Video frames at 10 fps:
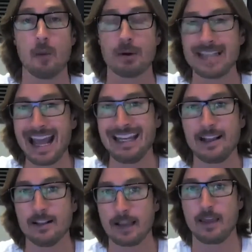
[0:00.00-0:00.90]

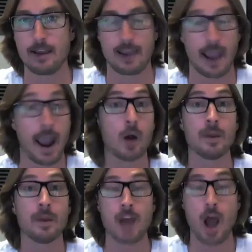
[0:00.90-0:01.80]
pretending like they care when
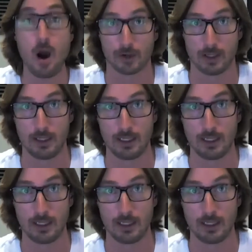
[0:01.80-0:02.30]
they don't.